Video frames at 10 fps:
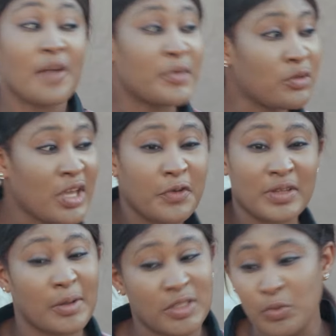I've been looking for
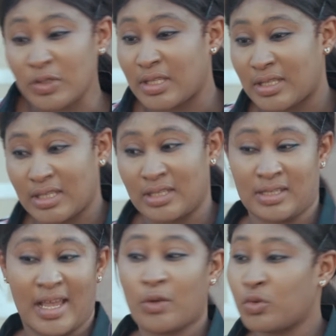that money
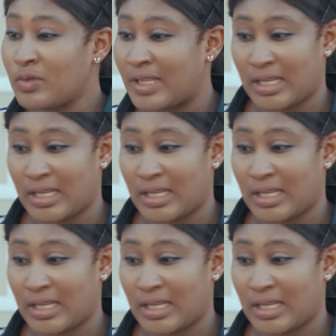since. I couldn't